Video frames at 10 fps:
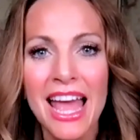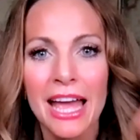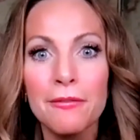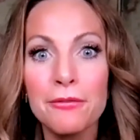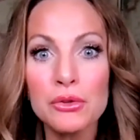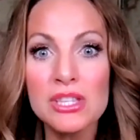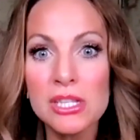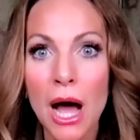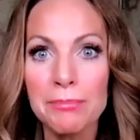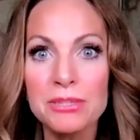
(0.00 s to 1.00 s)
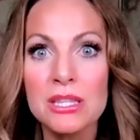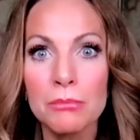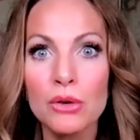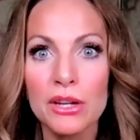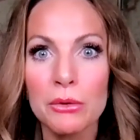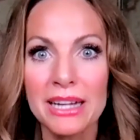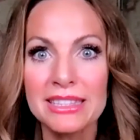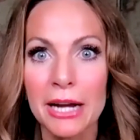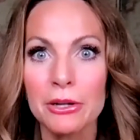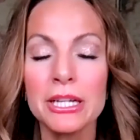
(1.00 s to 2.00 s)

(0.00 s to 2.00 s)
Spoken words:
And if you stopped the movie right there,